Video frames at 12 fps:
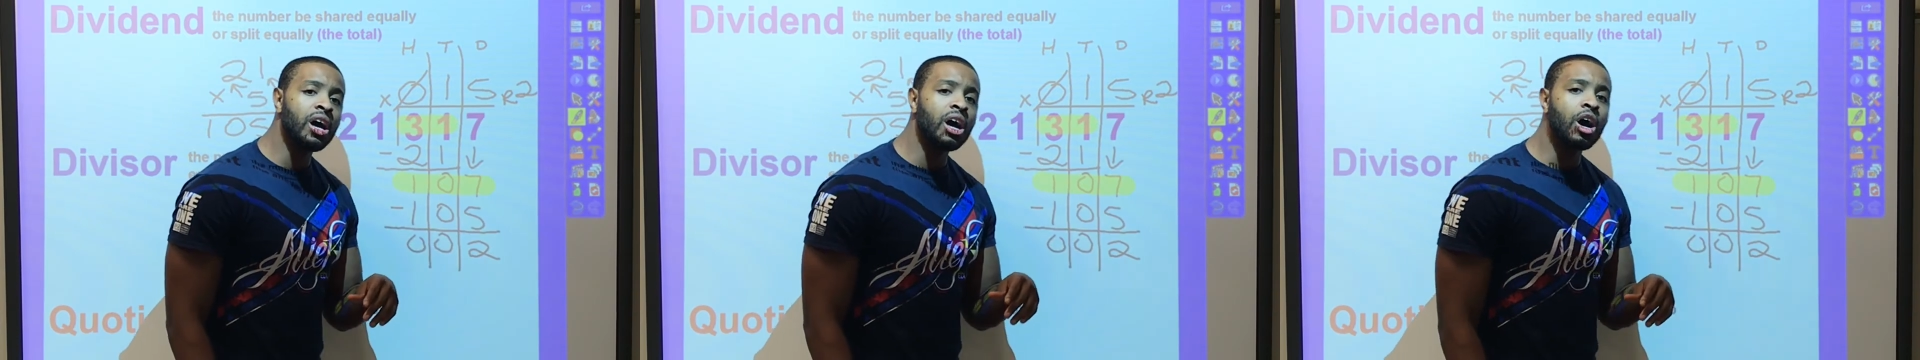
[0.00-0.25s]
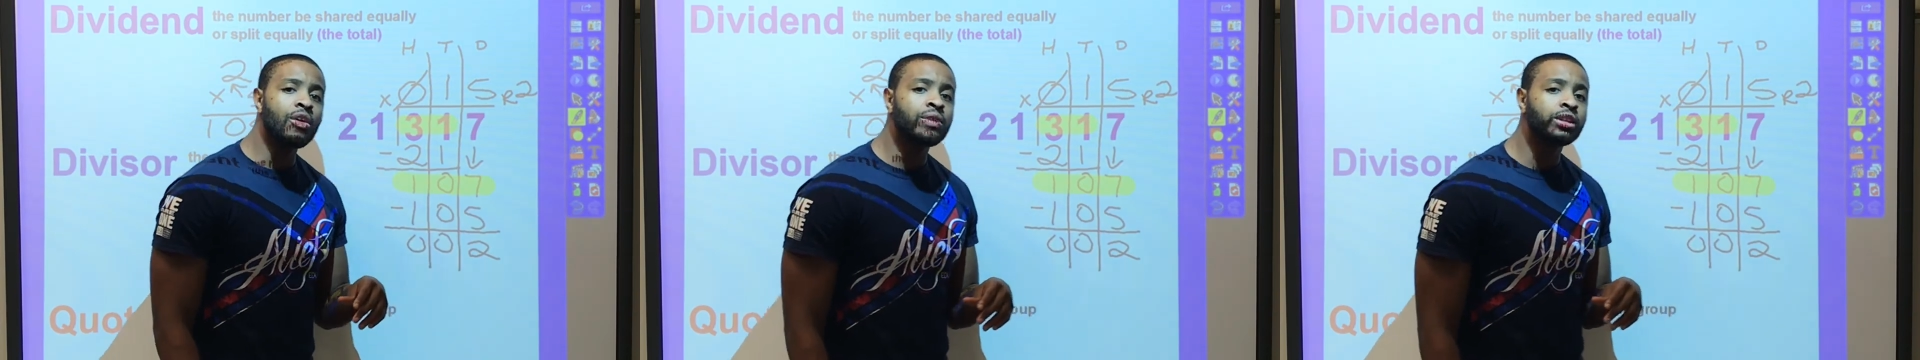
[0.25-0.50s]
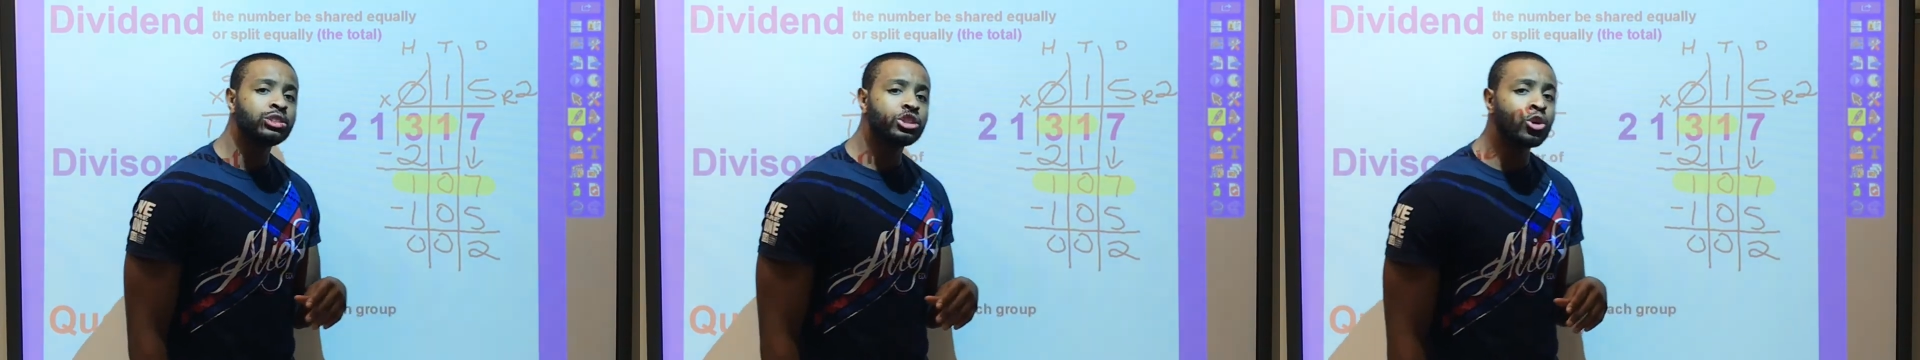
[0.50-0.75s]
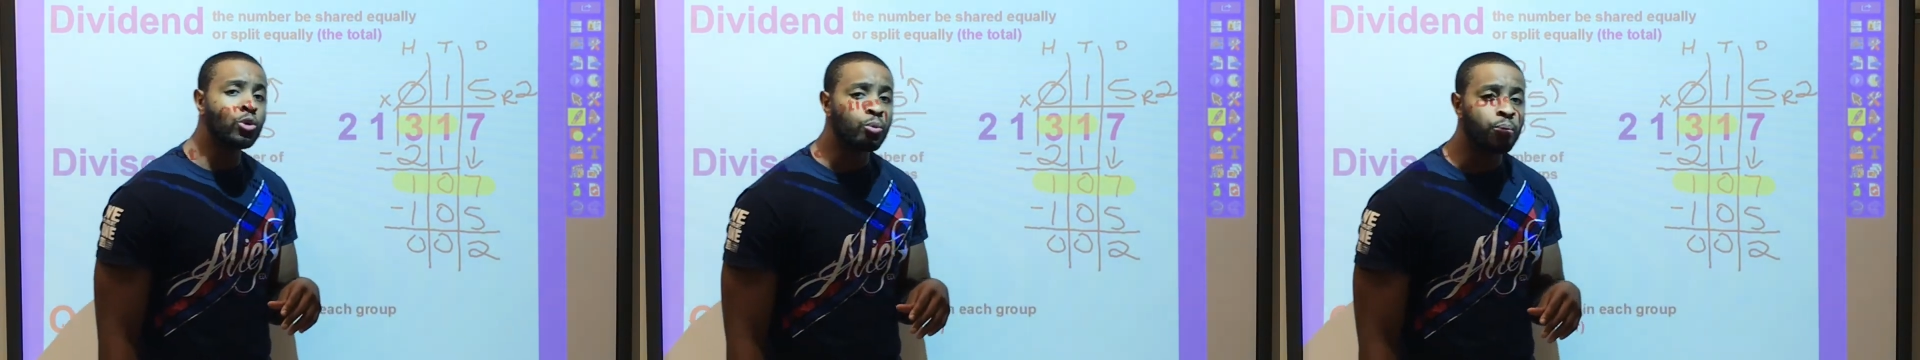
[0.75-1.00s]
of
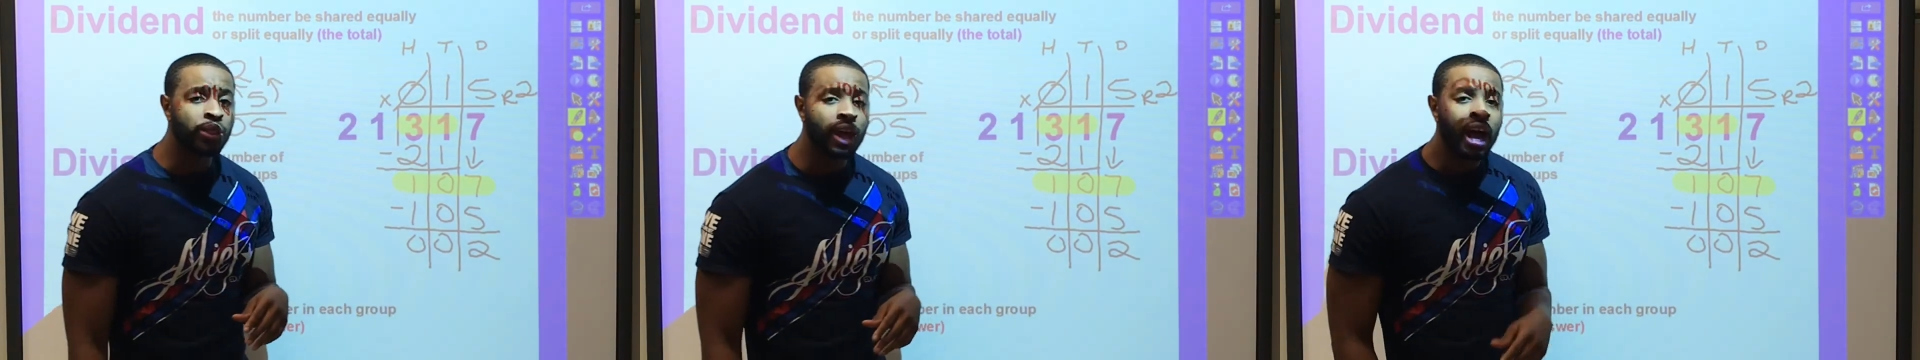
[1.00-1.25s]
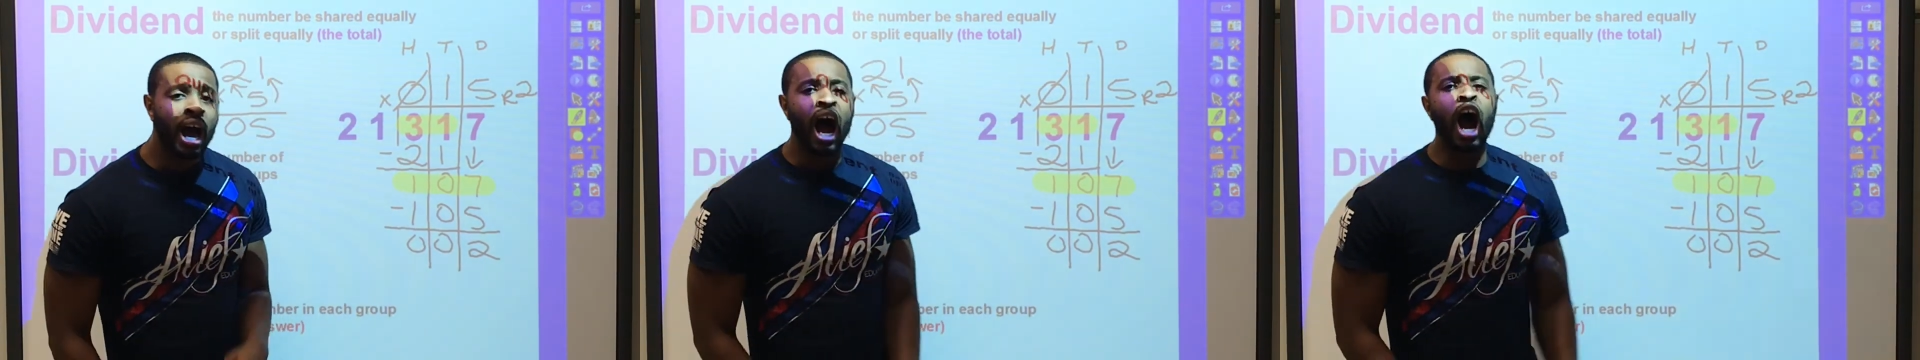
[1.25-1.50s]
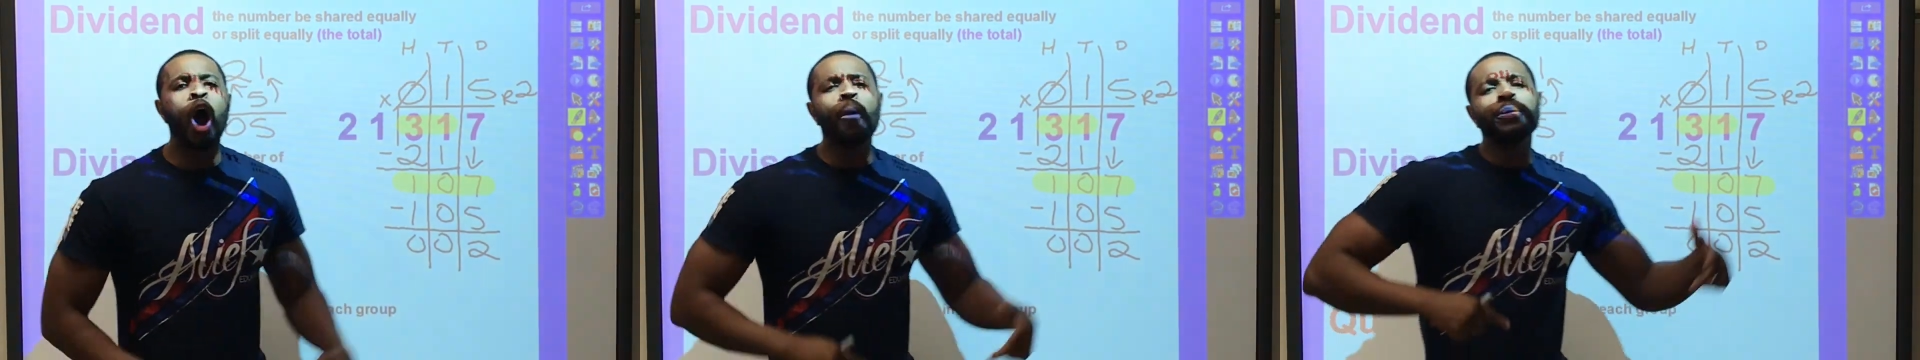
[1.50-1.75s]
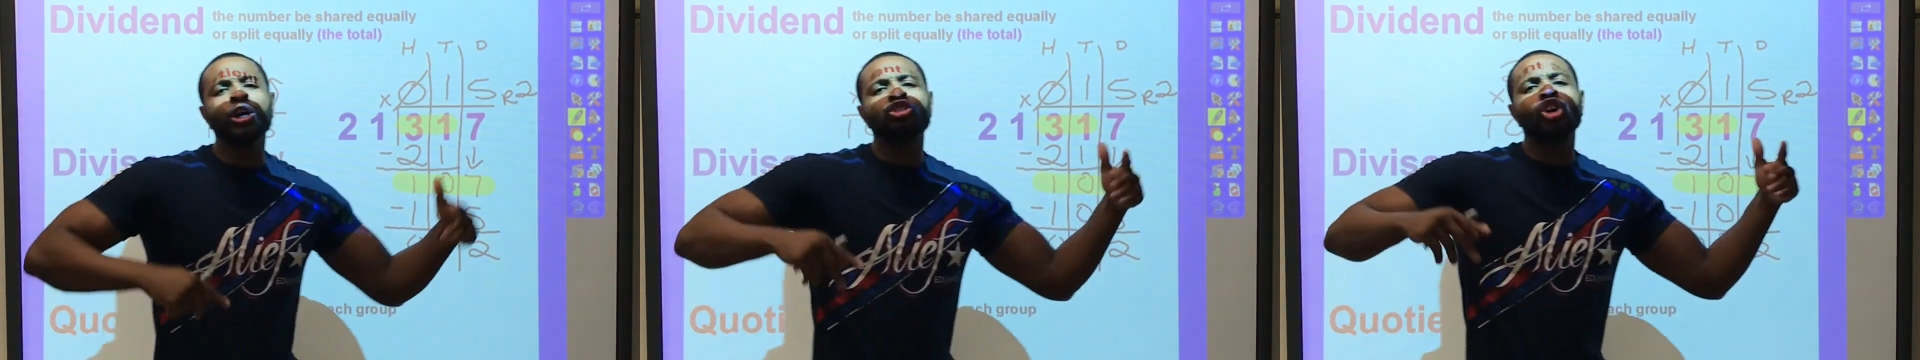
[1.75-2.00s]
2. I
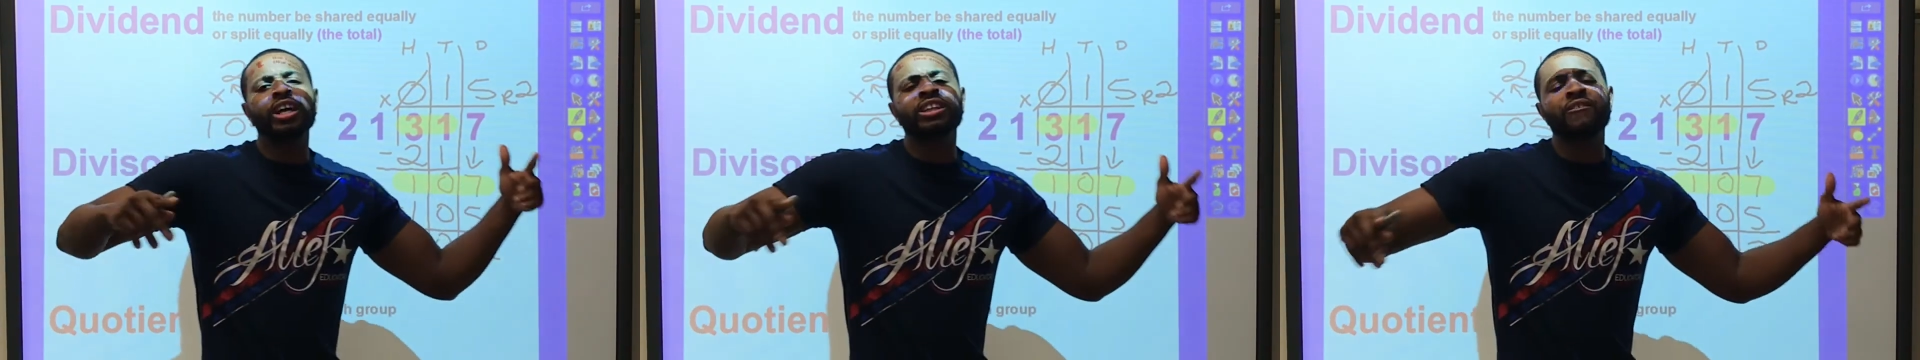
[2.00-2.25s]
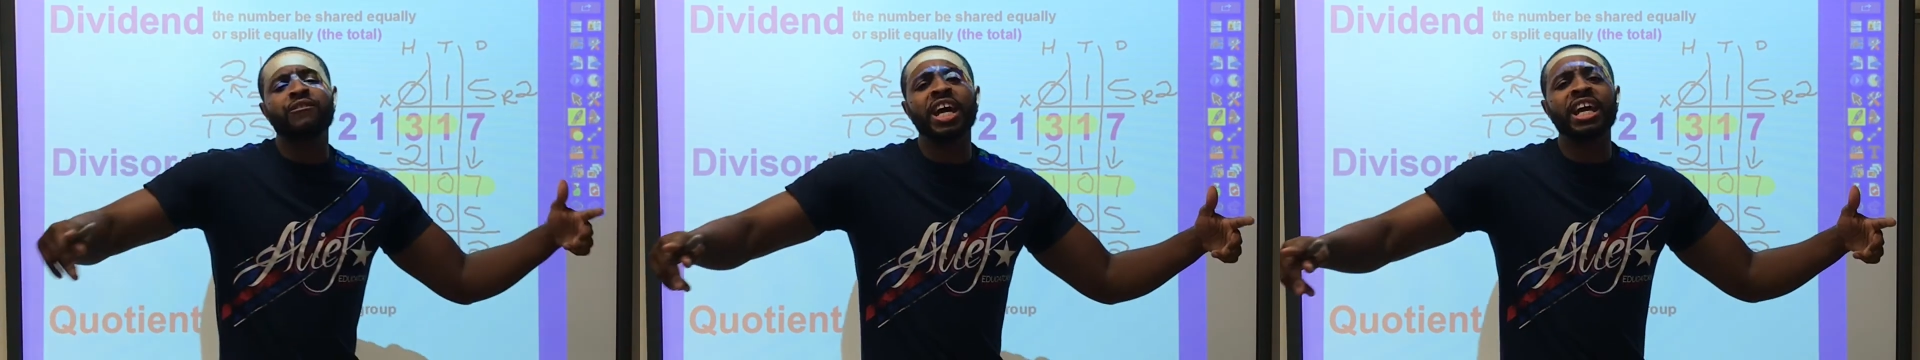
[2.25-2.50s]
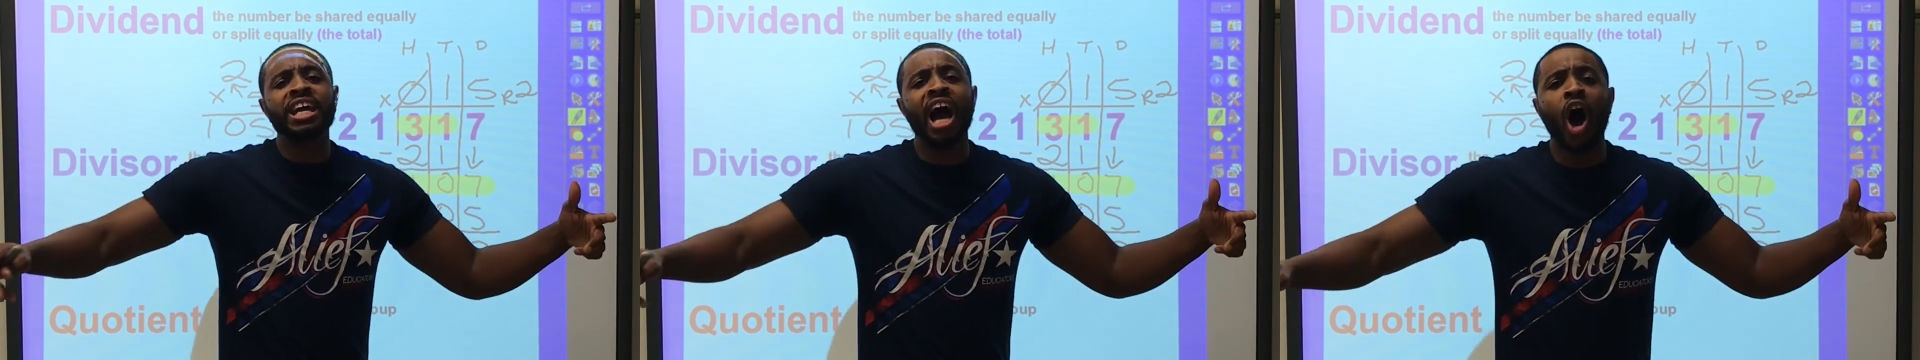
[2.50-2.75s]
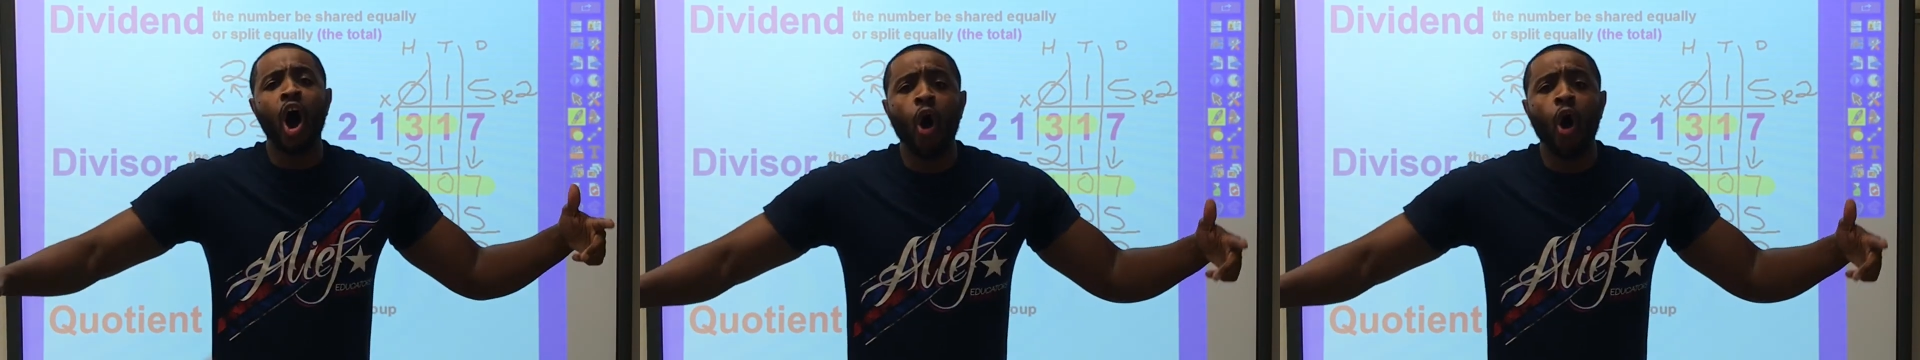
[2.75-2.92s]
hope you enjoyed the video.